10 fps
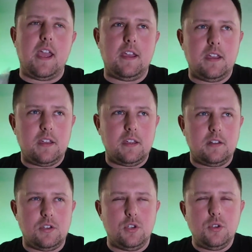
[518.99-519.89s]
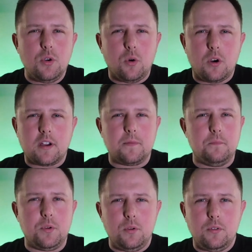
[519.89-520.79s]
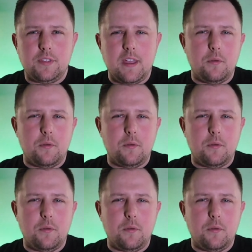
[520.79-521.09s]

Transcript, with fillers: a New York booth